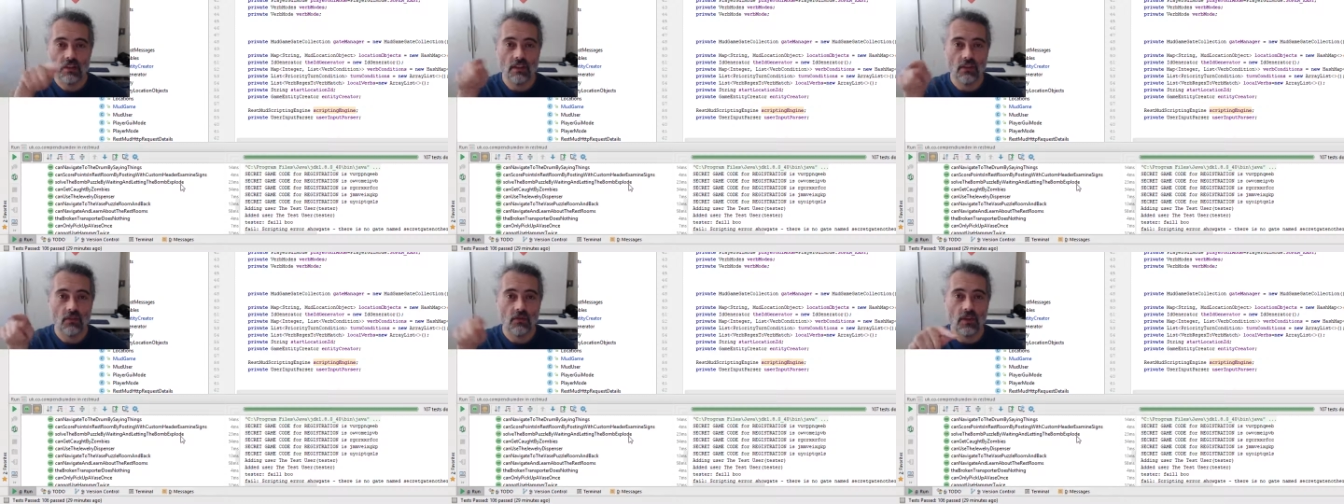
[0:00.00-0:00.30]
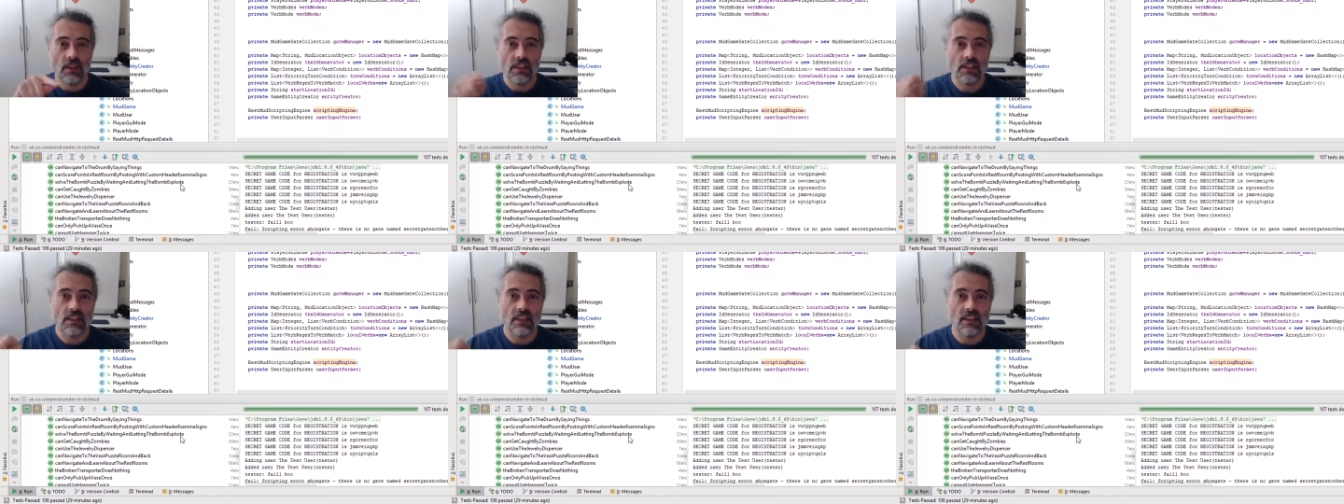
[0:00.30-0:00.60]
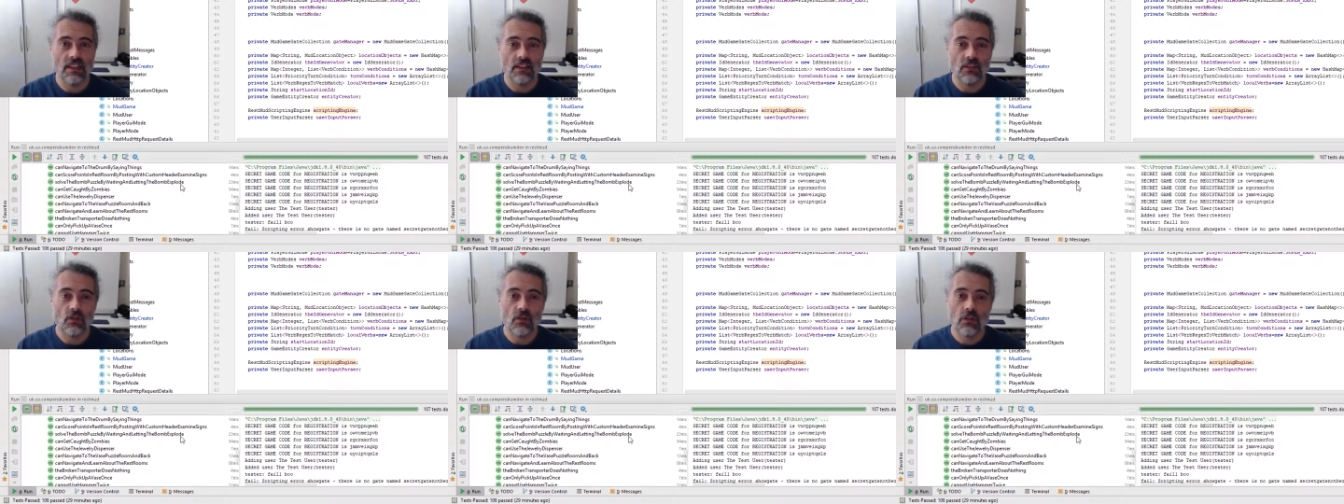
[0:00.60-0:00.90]
the interface that
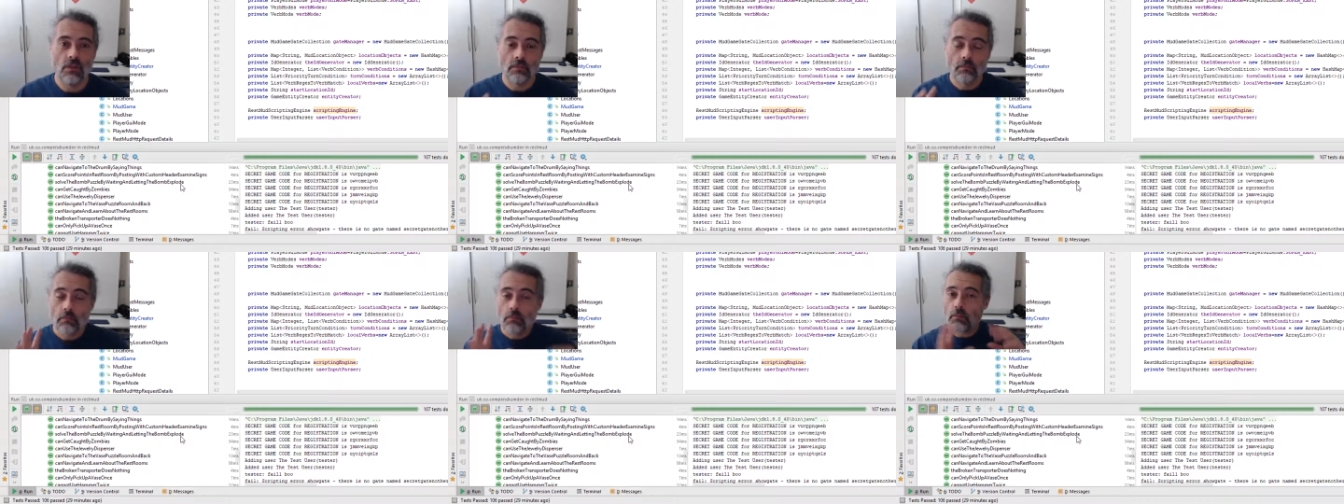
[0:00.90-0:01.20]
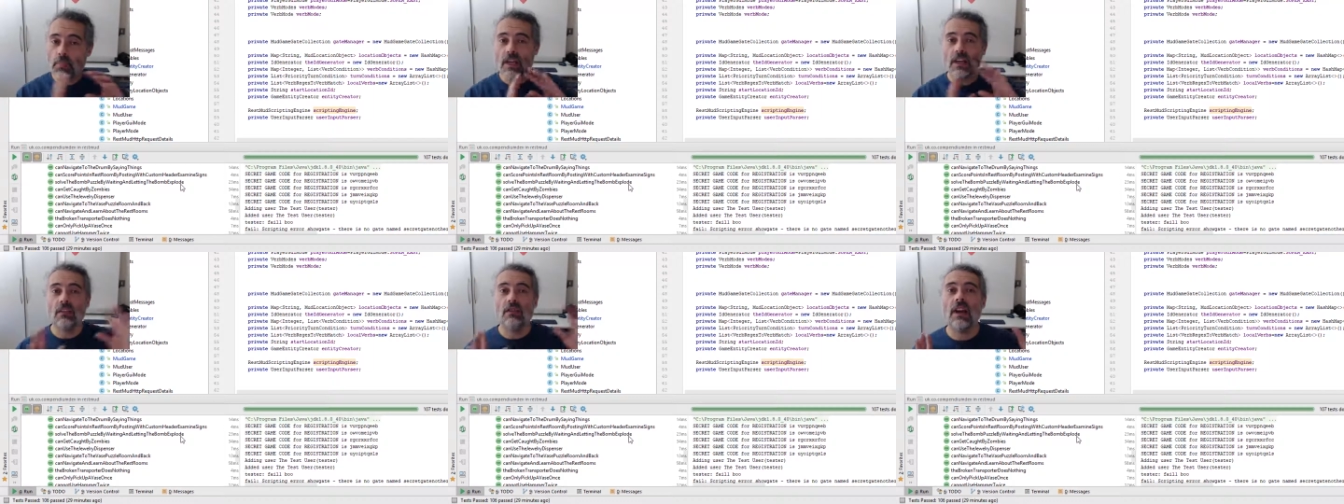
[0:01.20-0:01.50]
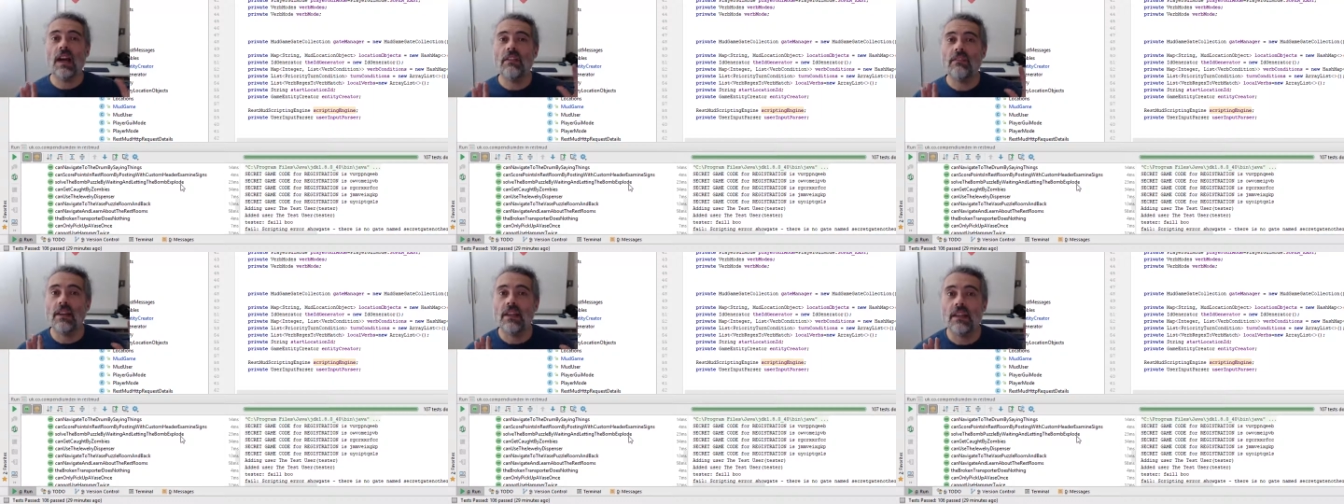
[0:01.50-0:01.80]
they use, but I
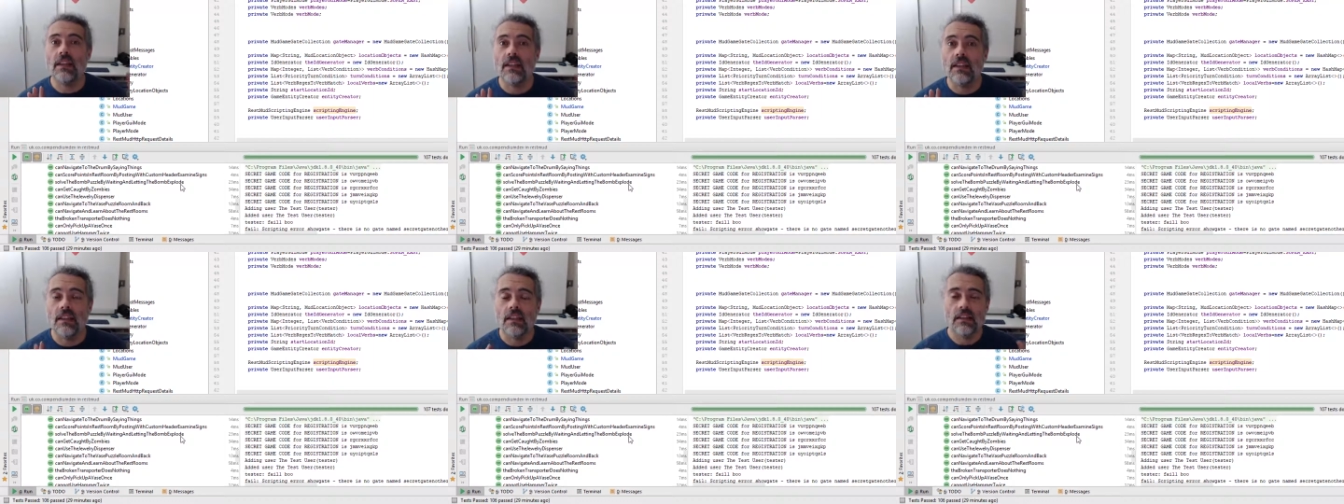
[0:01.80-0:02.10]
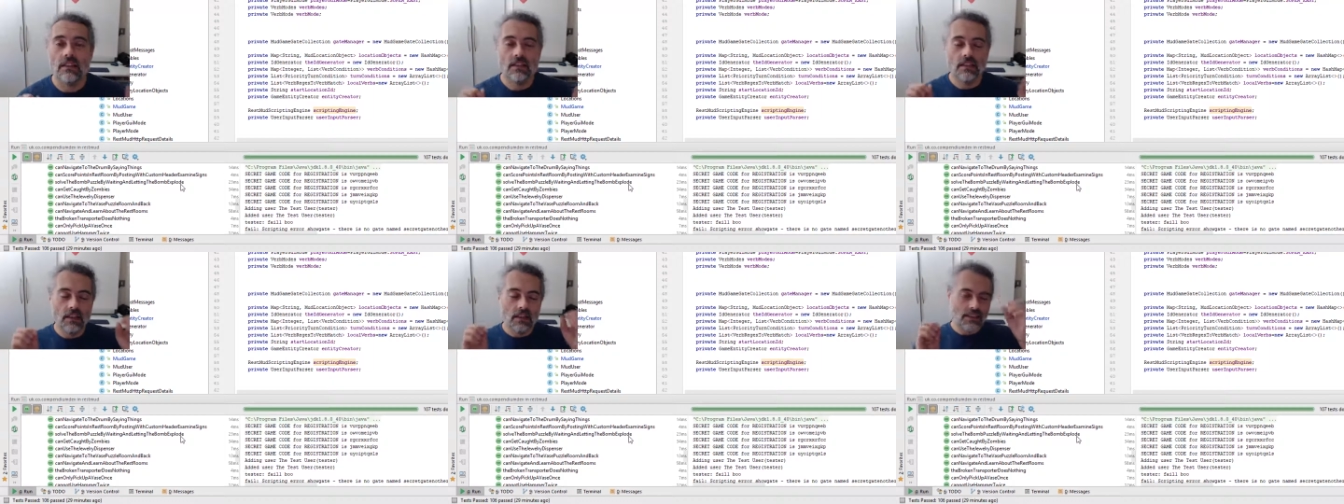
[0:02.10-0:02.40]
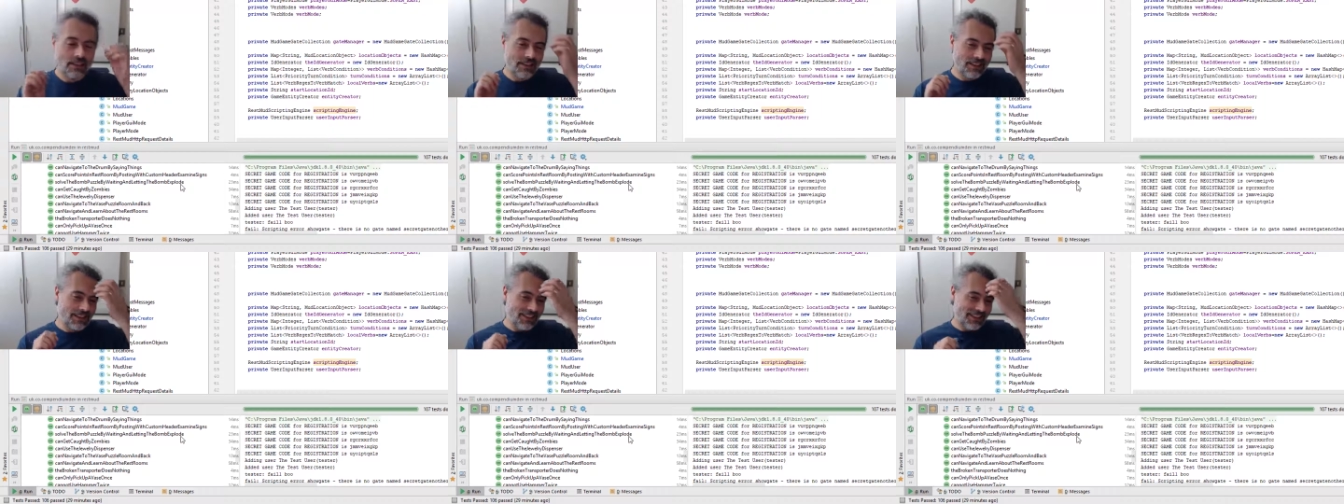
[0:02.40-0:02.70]
don't have any of
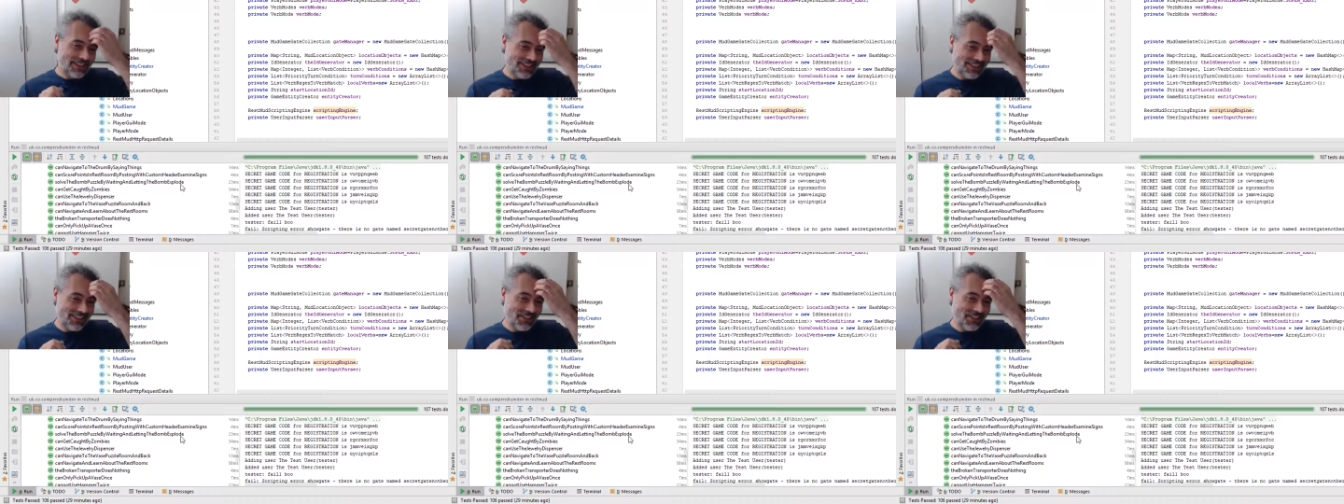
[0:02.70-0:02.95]
that.